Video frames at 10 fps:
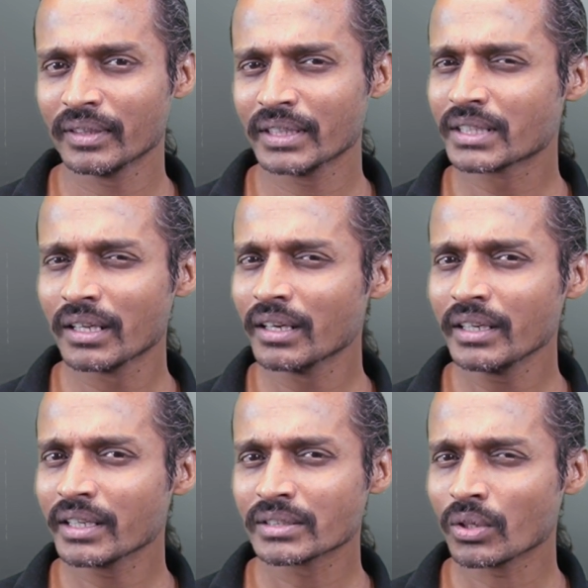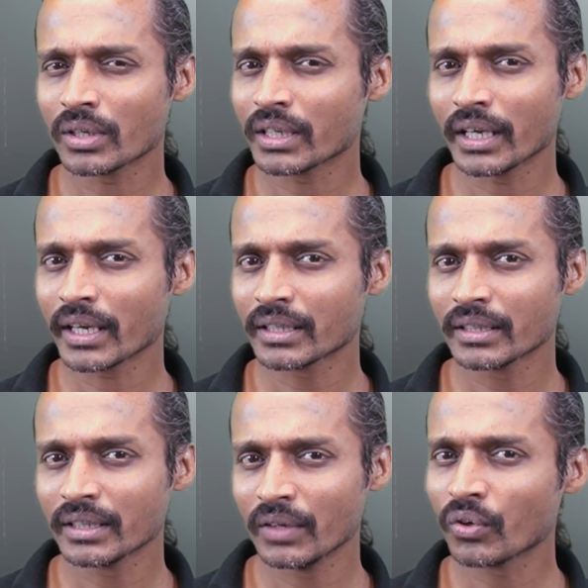This learning is not
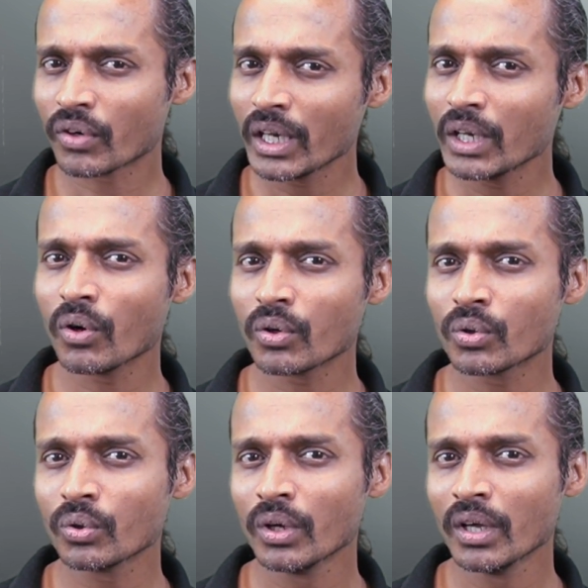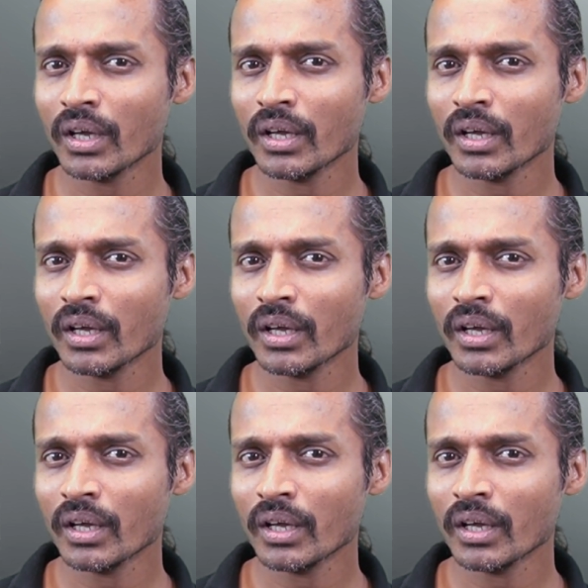correct. If you really want to